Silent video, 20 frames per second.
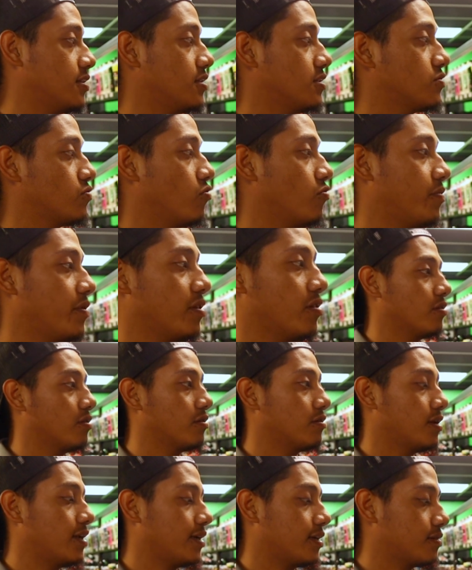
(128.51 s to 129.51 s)
this will be
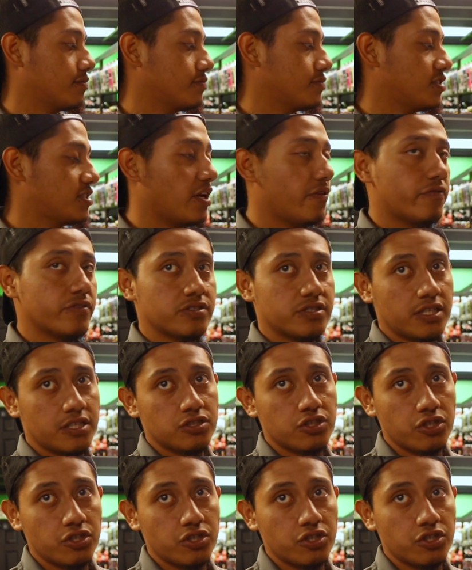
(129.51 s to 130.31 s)
the like safest thing